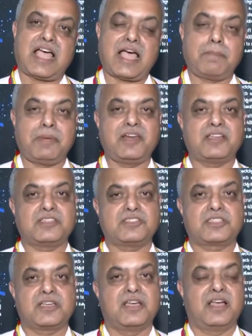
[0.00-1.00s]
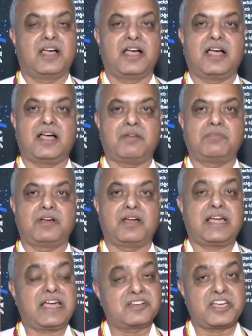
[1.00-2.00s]
happiness,
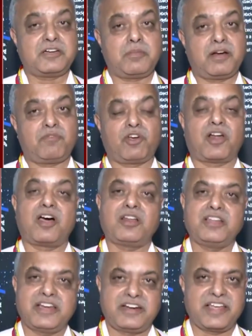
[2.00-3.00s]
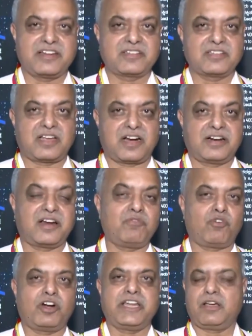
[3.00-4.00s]
excitement for all the Indians,
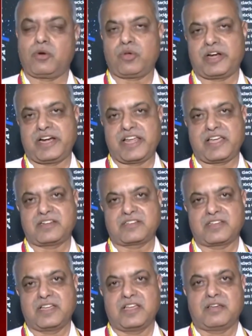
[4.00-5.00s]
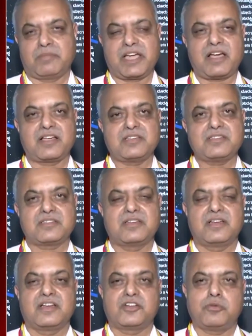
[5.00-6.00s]
140 crore Indians, because
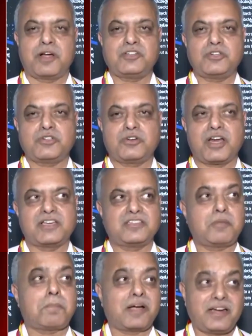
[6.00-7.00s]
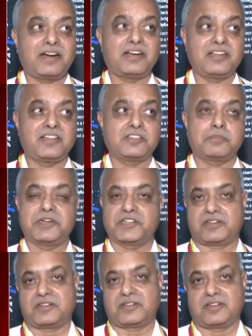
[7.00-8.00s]
Shubhanshu Shukla is the pilot in this
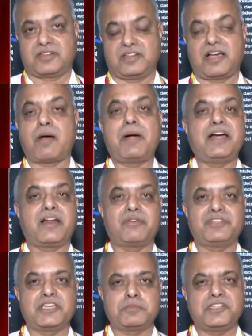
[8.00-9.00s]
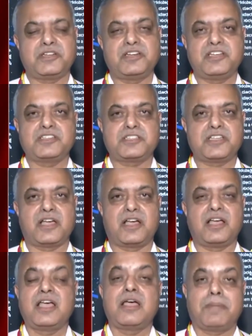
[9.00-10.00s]
mission. The commander of this mission is
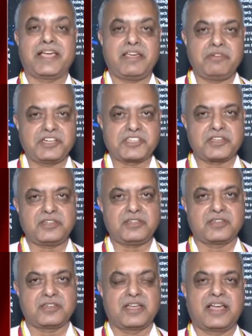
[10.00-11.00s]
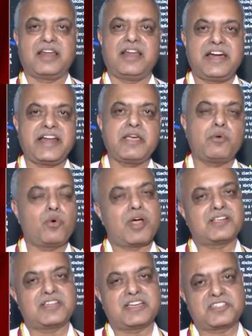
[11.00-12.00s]
Peggy Whitson, a lady who
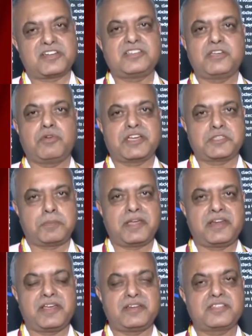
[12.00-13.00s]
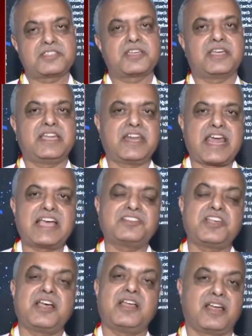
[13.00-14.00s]
has extensive experience in
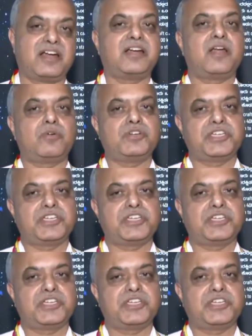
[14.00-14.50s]
NASA, and now